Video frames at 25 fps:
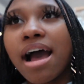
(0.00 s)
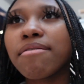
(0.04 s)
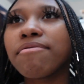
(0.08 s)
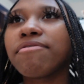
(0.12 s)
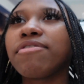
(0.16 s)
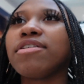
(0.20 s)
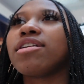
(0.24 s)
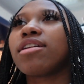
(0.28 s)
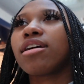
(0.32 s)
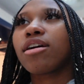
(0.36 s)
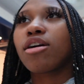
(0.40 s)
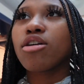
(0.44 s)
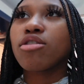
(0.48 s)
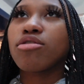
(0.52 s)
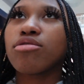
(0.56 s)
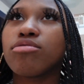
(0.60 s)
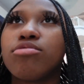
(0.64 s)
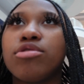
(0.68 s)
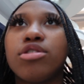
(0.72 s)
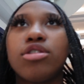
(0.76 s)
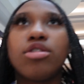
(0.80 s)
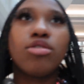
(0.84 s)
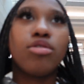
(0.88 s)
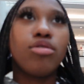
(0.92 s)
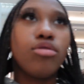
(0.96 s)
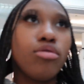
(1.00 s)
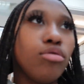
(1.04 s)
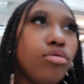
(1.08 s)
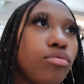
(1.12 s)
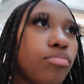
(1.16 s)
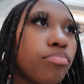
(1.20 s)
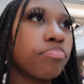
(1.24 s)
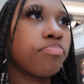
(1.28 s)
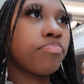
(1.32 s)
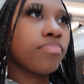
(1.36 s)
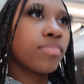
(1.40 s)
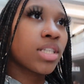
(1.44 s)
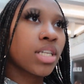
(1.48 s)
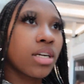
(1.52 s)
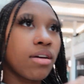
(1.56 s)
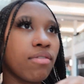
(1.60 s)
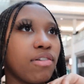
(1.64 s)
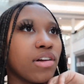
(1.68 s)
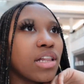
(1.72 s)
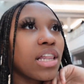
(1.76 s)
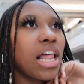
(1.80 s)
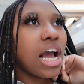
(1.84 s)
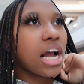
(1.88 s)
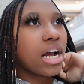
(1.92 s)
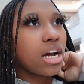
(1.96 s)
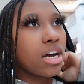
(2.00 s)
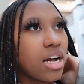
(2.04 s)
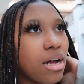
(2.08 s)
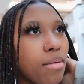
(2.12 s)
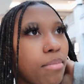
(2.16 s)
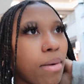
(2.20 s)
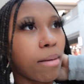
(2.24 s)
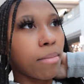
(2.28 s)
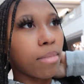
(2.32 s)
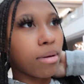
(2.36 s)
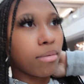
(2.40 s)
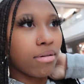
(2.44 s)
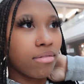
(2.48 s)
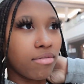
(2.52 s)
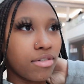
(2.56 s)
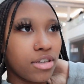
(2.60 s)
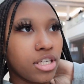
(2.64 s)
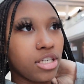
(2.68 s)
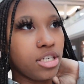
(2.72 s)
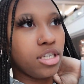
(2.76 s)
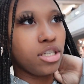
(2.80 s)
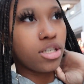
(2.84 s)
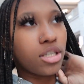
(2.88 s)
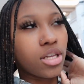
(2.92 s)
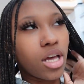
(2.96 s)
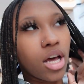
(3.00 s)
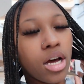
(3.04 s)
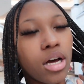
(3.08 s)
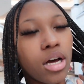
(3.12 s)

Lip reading: I'm finna go to Foot Locker and buy my mother these